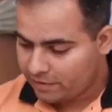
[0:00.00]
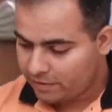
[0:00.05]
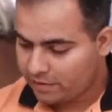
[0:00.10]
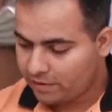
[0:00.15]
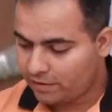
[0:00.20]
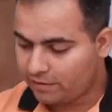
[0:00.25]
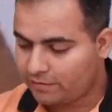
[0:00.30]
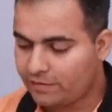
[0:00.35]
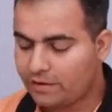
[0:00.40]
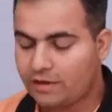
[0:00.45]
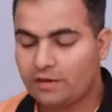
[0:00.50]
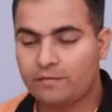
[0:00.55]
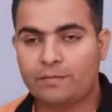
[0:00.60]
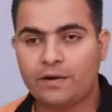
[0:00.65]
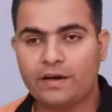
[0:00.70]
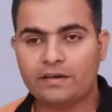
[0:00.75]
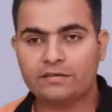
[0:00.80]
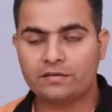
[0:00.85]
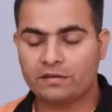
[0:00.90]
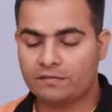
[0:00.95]
Now in
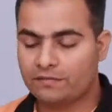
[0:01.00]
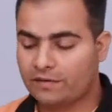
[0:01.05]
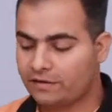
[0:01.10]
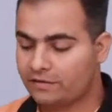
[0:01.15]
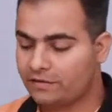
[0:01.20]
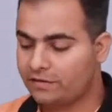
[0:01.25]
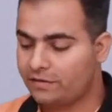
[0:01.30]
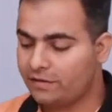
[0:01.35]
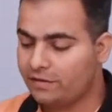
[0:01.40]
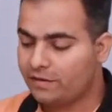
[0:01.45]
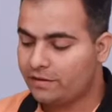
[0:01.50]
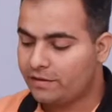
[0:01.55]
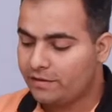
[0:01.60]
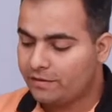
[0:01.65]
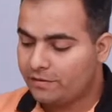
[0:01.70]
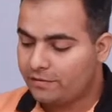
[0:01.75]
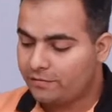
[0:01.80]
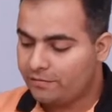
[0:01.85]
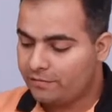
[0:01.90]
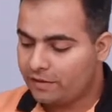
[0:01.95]
partial fraction,
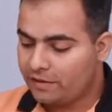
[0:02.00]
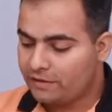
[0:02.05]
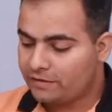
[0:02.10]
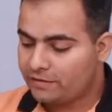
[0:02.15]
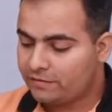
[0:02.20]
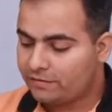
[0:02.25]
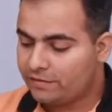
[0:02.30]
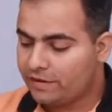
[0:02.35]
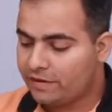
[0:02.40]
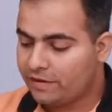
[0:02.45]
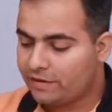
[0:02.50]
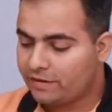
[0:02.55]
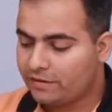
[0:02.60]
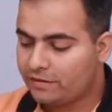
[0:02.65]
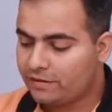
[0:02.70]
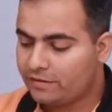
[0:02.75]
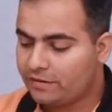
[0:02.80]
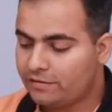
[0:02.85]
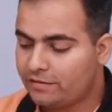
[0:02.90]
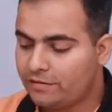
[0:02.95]
once we get
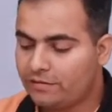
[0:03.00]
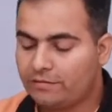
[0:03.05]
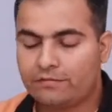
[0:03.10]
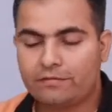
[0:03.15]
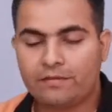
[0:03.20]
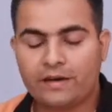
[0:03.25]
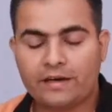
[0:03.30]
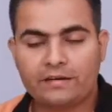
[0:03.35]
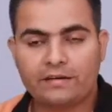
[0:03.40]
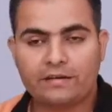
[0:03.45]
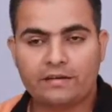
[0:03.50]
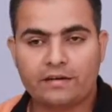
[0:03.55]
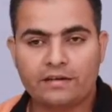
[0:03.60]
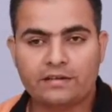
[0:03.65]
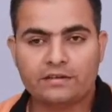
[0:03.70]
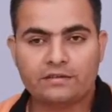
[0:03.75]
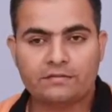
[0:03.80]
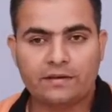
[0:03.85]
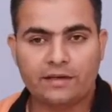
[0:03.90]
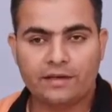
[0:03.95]
the
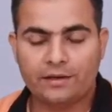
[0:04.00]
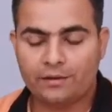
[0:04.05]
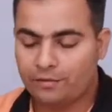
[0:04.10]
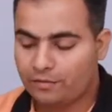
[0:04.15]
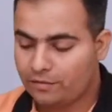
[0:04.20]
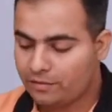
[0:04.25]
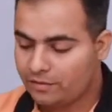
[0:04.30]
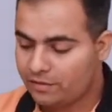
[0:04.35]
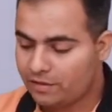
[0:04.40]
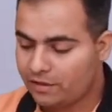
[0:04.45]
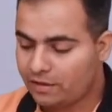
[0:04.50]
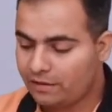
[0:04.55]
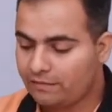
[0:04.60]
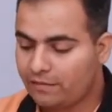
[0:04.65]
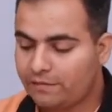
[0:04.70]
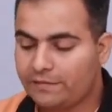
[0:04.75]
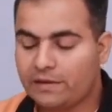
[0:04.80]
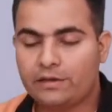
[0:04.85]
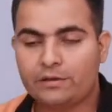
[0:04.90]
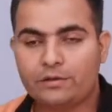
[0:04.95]
factorized value, then
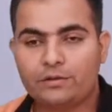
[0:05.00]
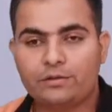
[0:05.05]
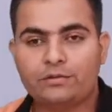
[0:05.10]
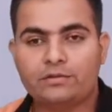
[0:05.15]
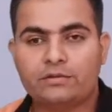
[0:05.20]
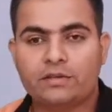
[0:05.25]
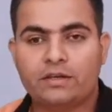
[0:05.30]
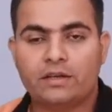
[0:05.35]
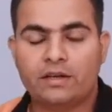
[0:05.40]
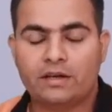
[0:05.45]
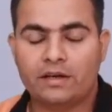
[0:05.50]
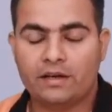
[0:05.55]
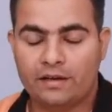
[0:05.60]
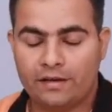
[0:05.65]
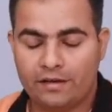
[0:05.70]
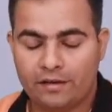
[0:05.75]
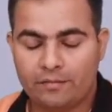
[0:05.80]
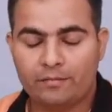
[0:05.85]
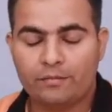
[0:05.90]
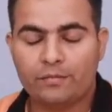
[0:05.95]
we will use a
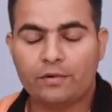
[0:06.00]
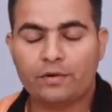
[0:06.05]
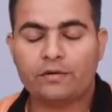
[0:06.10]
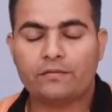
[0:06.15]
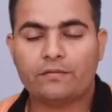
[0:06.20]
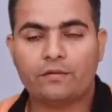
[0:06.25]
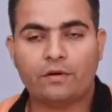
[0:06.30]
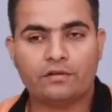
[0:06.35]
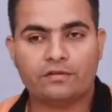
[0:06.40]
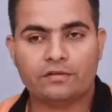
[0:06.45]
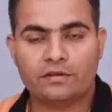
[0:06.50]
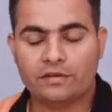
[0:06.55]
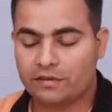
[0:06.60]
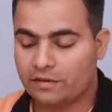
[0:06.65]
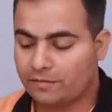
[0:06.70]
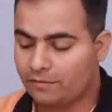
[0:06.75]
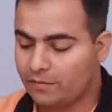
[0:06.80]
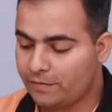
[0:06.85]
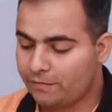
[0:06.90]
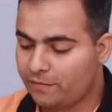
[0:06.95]
number of constant
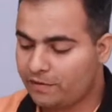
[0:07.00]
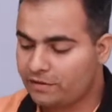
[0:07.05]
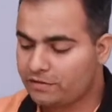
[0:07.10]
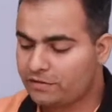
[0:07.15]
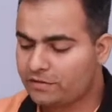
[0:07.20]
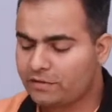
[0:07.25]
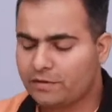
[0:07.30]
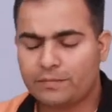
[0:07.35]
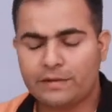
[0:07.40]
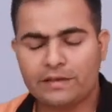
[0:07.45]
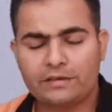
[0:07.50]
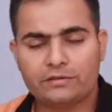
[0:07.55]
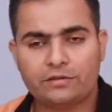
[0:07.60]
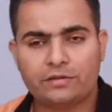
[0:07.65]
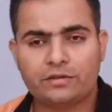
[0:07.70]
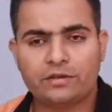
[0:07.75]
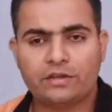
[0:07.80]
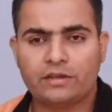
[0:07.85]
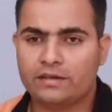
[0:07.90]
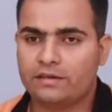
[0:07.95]
term which depends
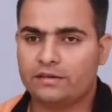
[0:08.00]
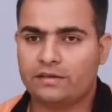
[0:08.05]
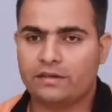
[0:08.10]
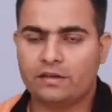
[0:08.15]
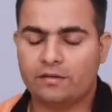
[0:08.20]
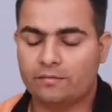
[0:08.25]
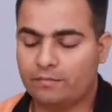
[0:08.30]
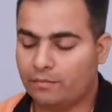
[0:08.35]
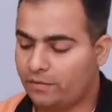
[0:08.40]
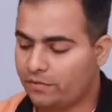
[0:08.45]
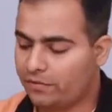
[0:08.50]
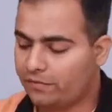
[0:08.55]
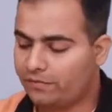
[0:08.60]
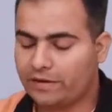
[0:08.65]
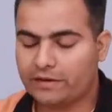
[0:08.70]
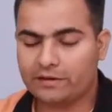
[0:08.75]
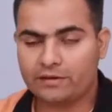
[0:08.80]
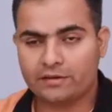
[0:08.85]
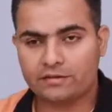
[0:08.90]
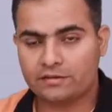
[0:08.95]
on the number of
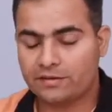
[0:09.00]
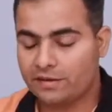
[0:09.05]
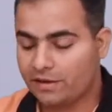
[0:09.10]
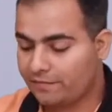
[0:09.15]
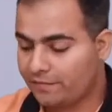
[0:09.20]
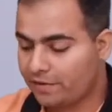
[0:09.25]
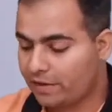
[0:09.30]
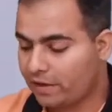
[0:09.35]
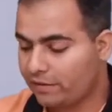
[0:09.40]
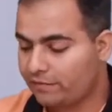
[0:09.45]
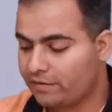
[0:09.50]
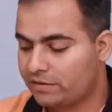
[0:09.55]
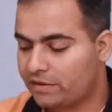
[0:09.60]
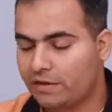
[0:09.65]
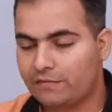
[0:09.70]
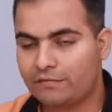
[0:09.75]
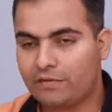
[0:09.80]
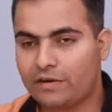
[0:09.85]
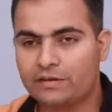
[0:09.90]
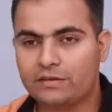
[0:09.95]
factors. Here we have a
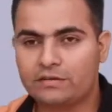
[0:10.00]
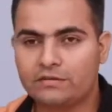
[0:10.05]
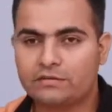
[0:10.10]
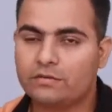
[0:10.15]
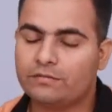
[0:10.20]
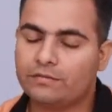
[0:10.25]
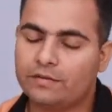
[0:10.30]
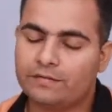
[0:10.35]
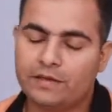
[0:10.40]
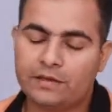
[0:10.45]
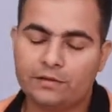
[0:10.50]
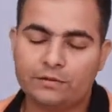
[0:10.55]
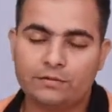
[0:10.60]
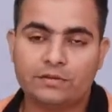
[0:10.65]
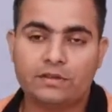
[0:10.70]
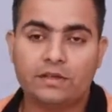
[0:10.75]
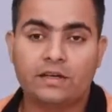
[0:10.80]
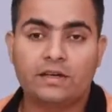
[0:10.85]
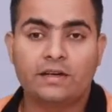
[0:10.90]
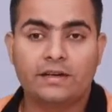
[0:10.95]
3 factors, so we will
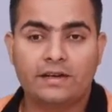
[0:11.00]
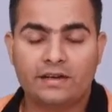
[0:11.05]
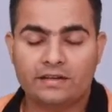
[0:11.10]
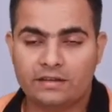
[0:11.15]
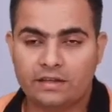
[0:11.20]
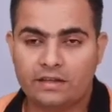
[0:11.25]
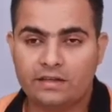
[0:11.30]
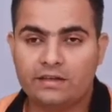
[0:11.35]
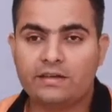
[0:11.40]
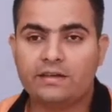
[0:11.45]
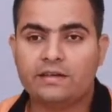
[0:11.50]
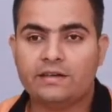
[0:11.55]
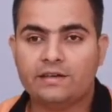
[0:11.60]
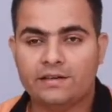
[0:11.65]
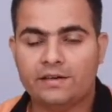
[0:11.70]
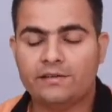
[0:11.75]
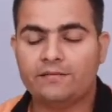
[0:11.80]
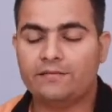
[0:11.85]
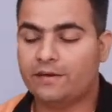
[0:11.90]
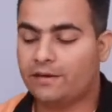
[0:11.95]
use 3
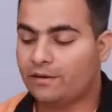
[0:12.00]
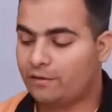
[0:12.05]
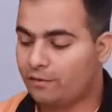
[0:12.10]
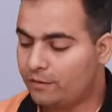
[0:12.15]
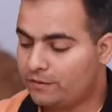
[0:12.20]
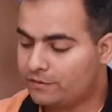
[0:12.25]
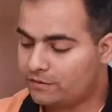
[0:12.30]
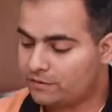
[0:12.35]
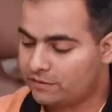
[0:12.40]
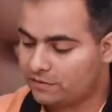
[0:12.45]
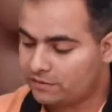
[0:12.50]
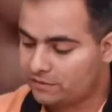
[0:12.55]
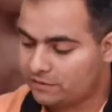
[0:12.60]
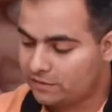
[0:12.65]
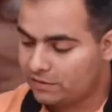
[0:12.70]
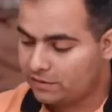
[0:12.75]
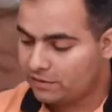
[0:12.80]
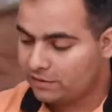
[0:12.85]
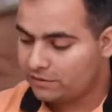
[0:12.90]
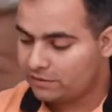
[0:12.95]
different constants.
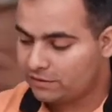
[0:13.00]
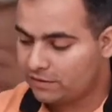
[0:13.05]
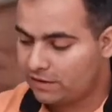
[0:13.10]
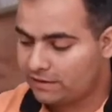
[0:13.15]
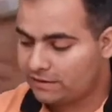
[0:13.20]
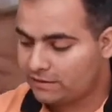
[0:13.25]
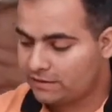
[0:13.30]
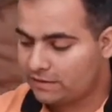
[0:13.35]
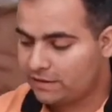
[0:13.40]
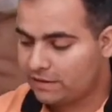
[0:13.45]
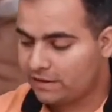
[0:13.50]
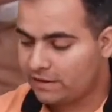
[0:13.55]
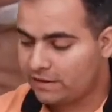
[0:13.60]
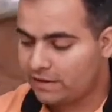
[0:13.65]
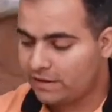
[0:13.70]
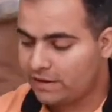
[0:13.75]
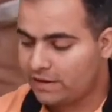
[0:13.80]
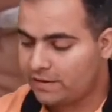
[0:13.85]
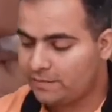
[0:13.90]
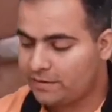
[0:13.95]
So let's say
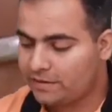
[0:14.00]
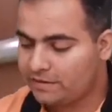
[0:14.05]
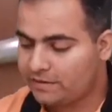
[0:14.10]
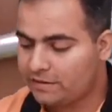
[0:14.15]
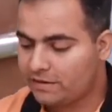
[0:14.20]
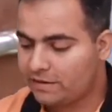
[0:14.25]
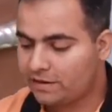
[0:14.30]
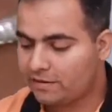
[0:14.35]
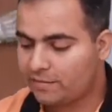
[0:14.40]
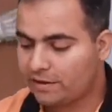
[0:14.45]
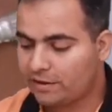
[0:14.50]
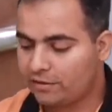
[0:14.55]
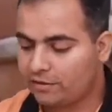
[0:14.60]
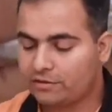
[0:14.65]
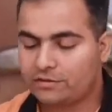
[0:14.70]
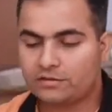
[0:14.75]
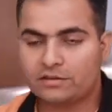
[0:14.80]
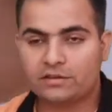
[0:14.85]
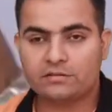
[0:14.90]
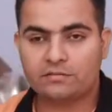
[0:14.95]
a, b, c are my
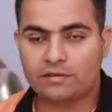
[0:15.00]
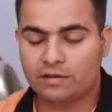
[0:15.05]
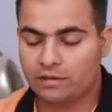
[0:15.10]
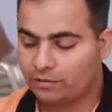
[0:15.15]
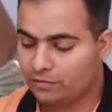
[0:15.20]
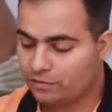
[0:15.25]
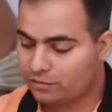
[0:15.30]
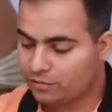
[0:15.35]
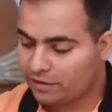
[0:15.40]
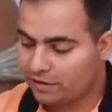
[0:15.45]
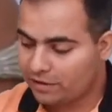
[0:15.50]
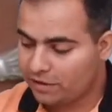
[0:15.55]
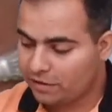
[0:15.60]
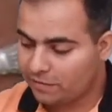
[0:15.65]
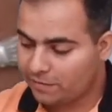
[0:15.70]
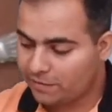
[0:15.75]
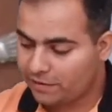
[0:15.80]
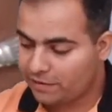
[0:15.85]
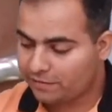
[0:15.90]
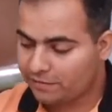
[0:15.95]
constant values. So in
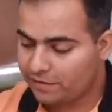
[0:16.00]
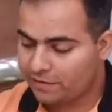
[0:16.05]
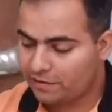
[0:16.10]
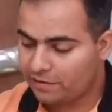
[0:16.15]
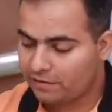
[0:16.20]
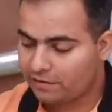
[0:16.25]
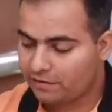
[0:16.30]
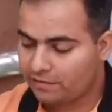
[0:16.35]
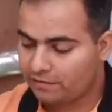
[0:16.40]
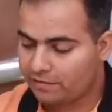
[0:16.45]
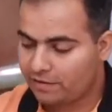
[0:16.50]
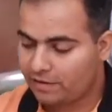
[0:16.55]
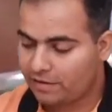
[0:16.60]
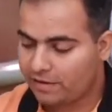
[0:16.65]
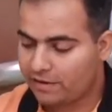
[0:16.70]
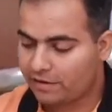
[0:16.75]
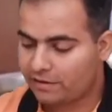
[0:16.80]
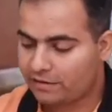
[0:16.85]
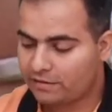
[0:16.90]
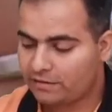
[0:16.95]
denominator of a, we'll
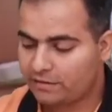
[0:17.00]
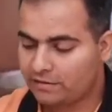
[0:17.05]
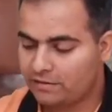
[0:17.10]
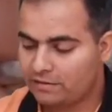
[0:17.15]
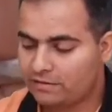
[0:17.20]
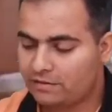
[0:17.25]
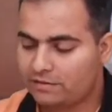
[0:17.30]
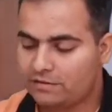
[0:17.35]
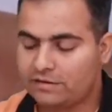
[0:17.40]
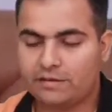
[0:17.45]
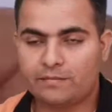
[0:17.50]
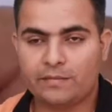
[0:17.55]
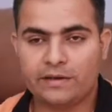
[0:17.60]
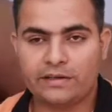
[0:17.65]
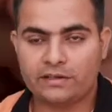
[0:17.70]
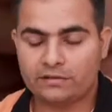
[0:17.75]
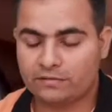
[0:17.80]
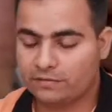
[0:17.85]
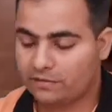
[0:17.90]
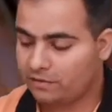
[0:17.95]
write z
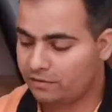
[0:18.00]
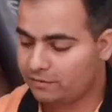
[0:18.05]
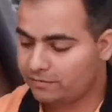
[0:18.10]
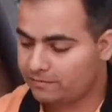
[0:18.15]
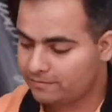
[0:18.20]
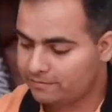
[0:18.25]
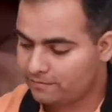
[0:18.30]
minus 1.